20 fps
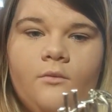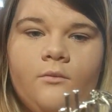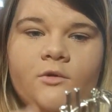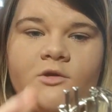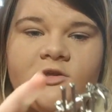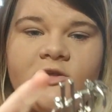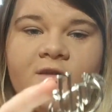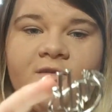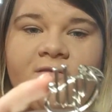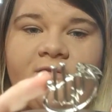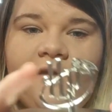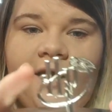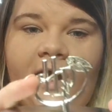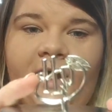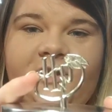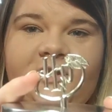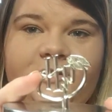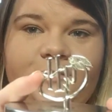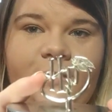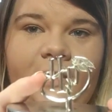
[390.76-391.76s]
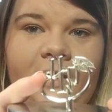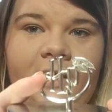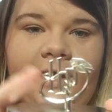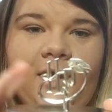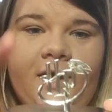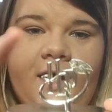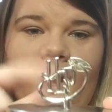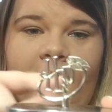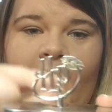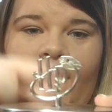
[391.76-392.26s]
which has
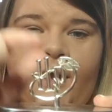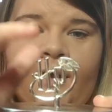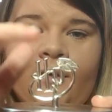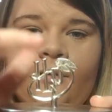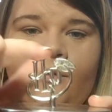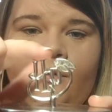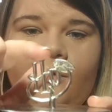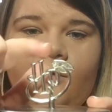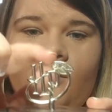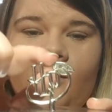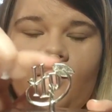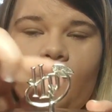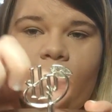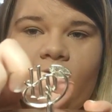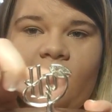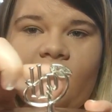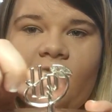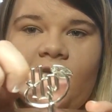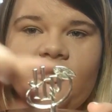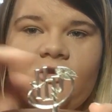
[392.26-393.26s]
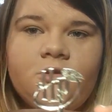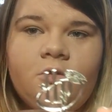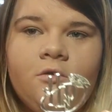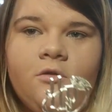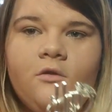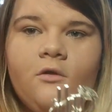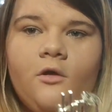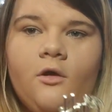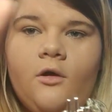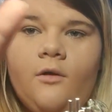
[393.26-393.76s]
HP and the little snitch
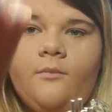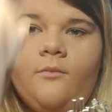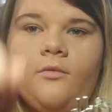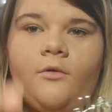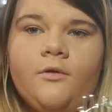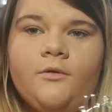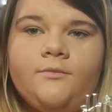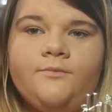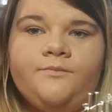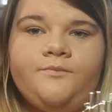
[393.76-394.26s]
on top.